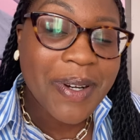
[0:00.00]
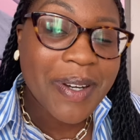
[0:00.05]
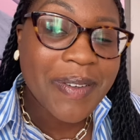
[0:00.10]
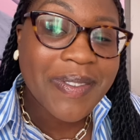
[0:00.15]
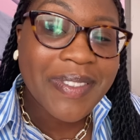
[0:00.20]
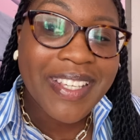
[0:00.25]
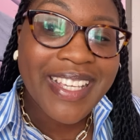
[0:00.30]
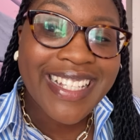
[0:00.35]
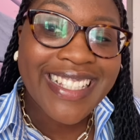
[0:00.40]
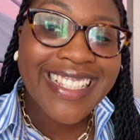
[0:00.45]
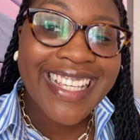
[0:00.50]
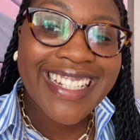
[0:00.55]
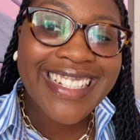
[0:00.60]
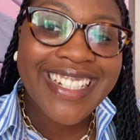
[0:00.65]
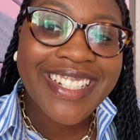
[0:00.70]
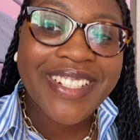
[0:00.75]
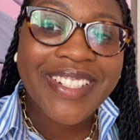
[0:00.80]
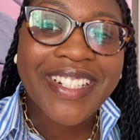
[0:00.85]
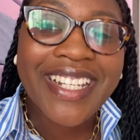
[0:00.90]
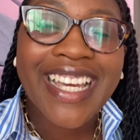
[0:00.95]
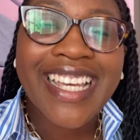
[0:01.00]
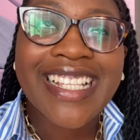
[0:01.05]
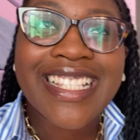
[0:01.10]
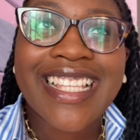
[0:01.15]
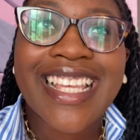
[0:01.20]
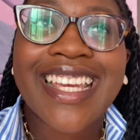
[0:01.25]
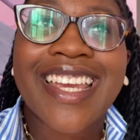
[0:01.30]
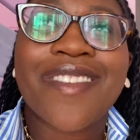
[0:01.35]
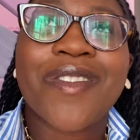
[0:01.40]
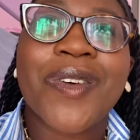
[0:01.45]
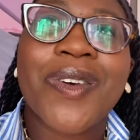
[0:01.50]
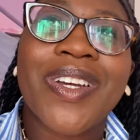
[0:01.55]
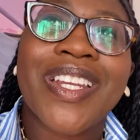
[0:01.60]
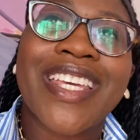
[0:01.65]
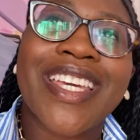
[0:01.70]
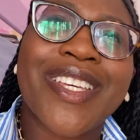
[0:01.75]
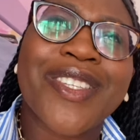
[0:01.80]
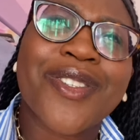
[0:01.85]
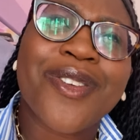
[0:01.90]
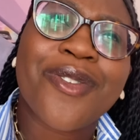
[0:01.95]
I'm so excited, you guys. Like, everyone
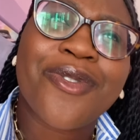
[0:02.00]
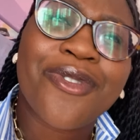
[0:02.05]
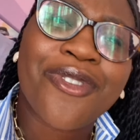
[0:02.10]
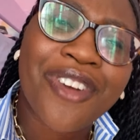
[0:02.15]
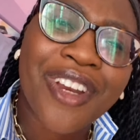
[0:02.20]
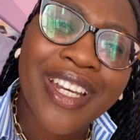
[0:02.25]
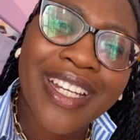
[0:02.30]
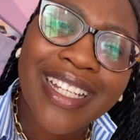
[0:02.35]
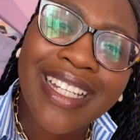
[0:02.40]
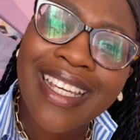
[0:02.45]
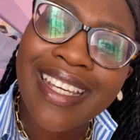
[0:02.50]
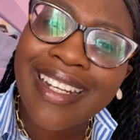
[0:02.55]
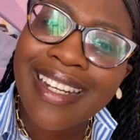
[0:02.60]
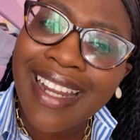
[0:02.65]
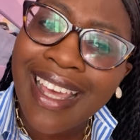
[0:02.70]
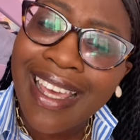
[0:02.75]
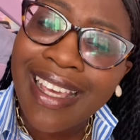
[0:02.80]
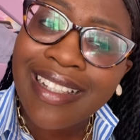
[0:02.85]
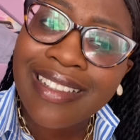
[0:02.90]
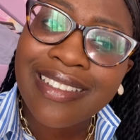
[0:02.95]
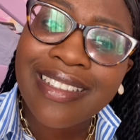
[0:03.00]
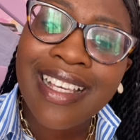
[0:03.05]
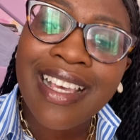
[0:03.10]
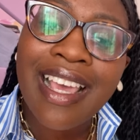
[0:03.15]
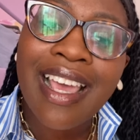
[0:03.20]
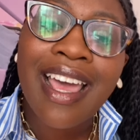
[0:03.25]
here is so friendly and nice.